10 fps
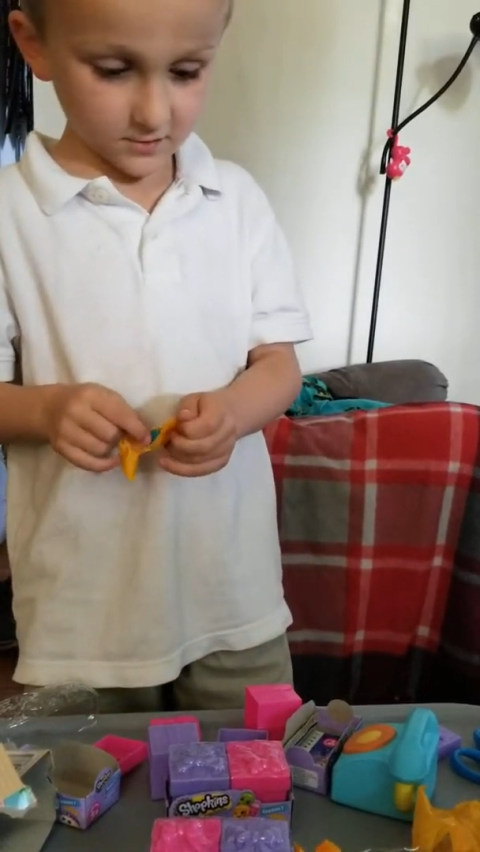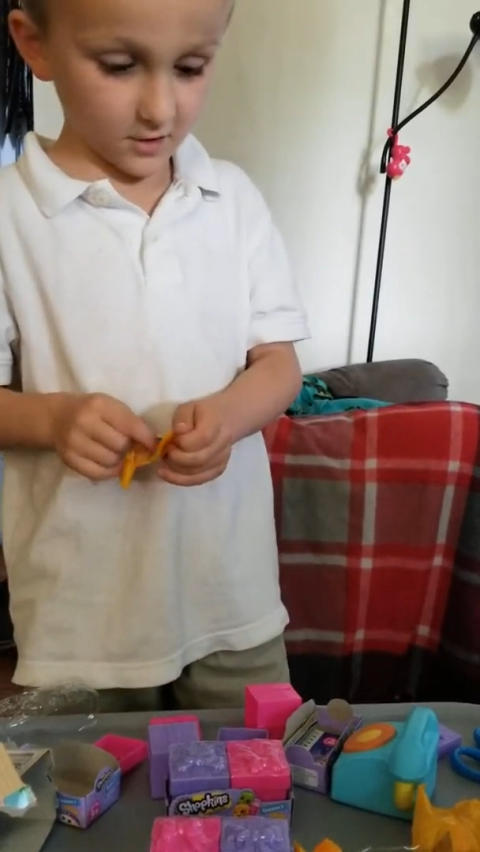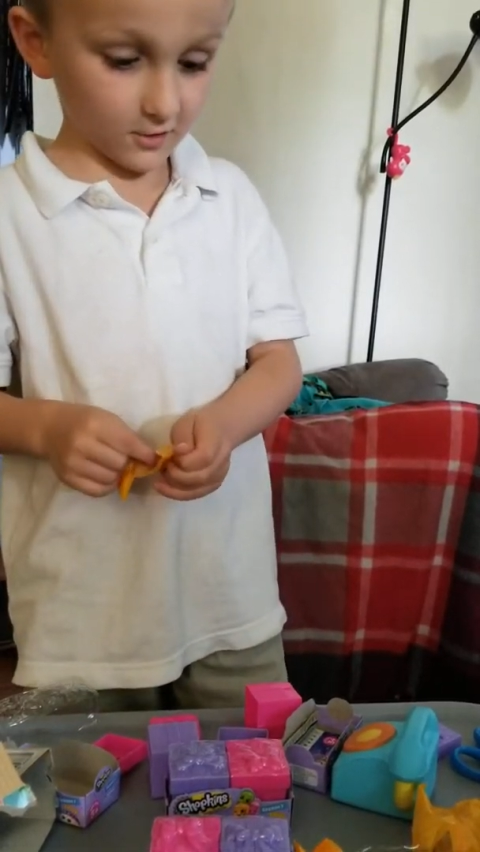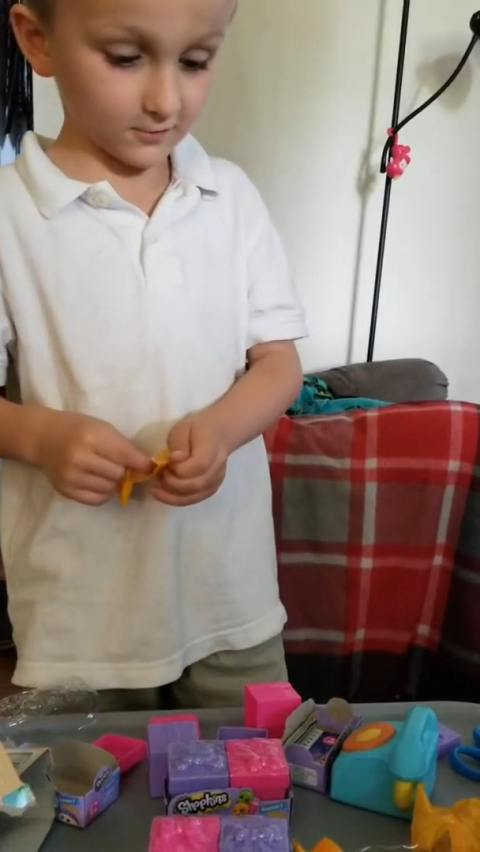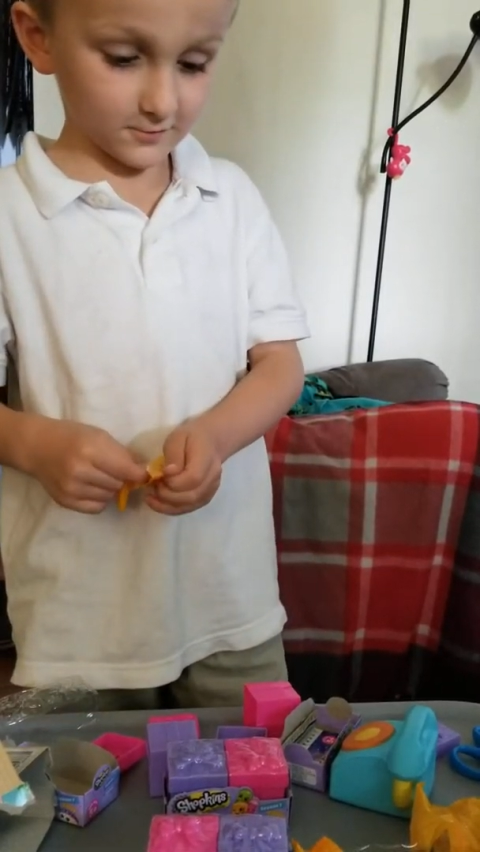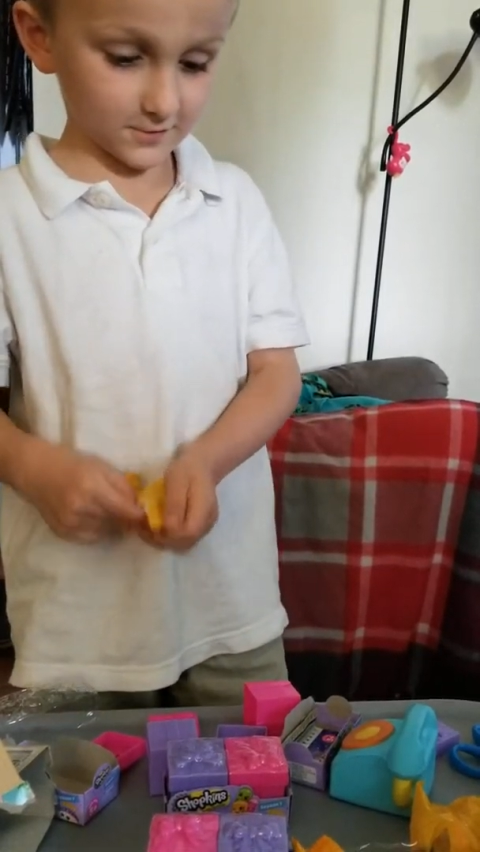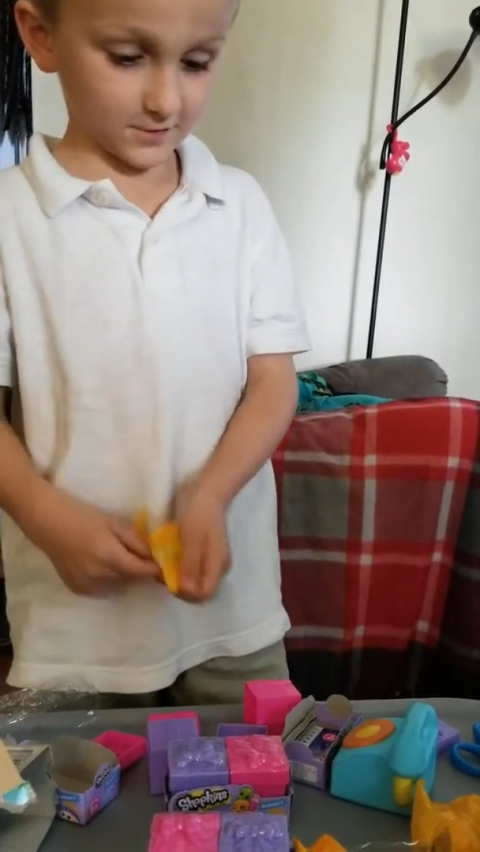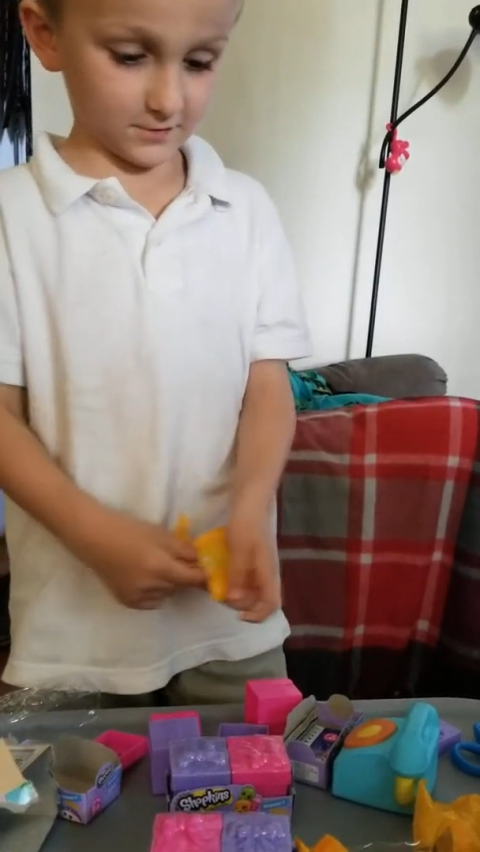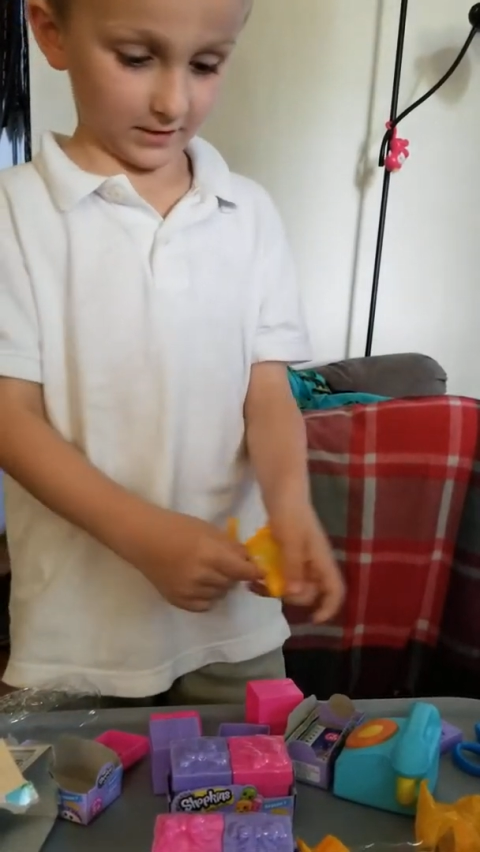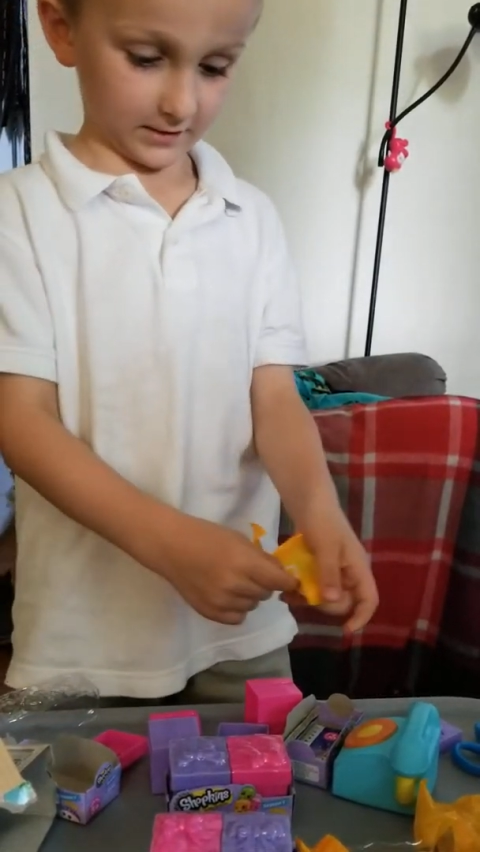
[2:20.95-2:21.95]
Oh,
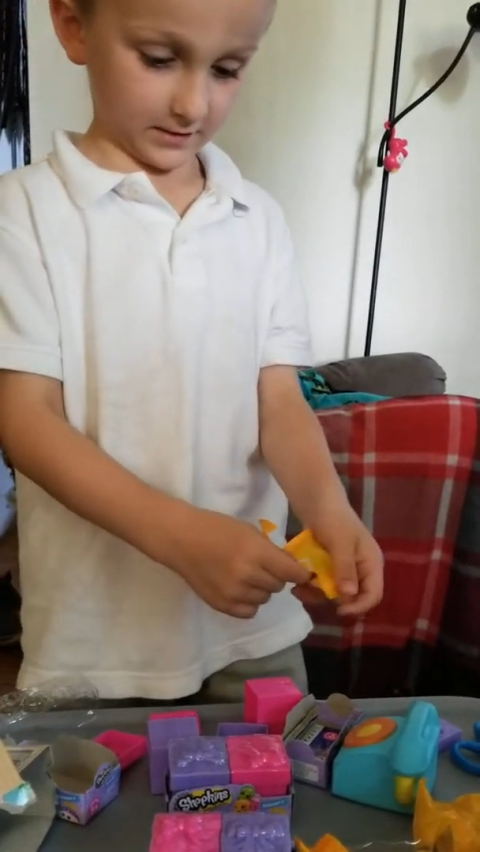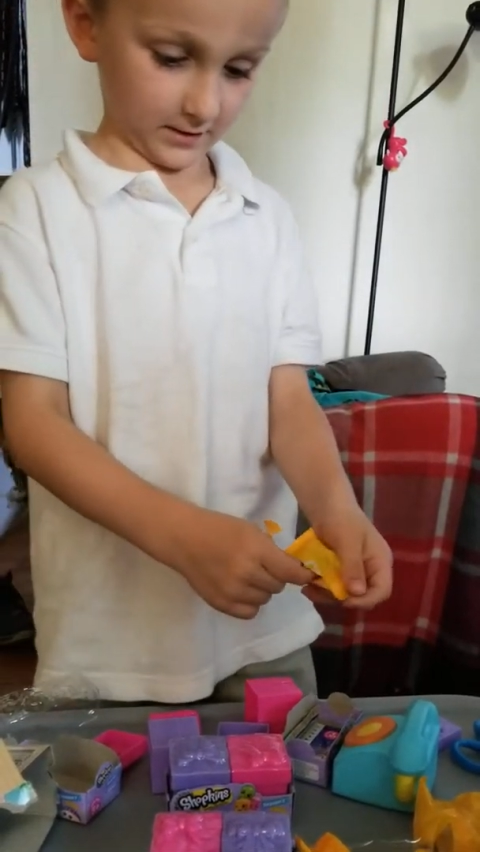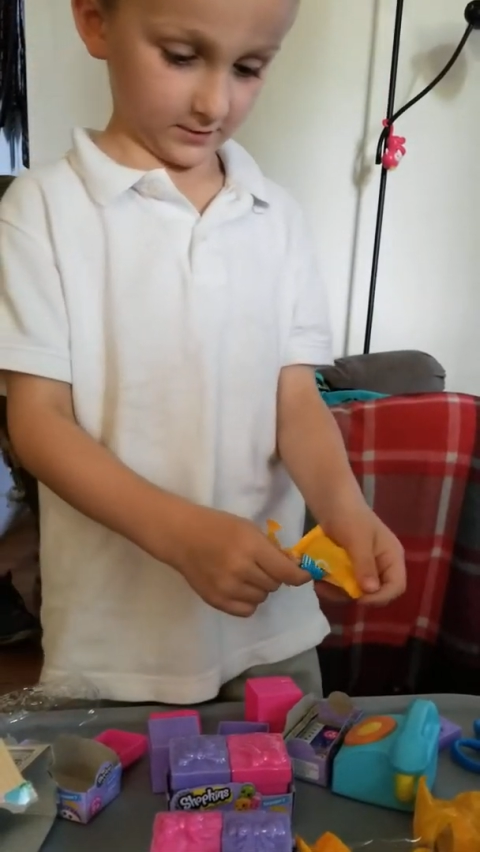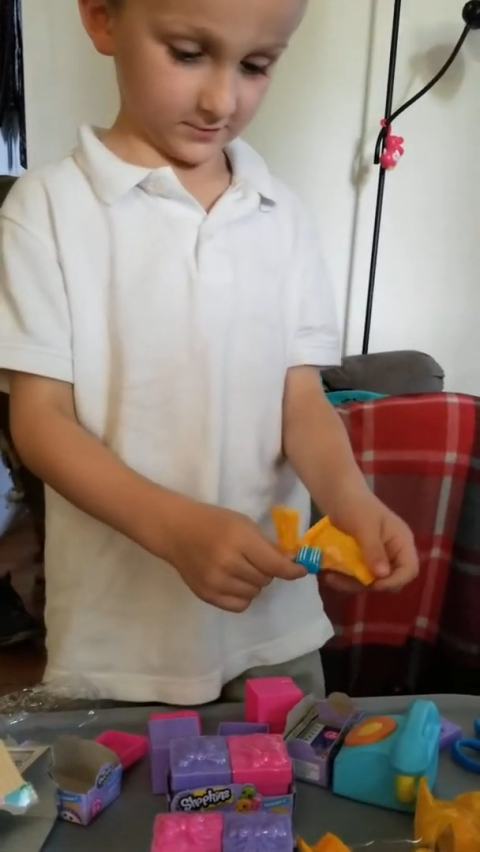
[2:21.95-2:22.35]
right there.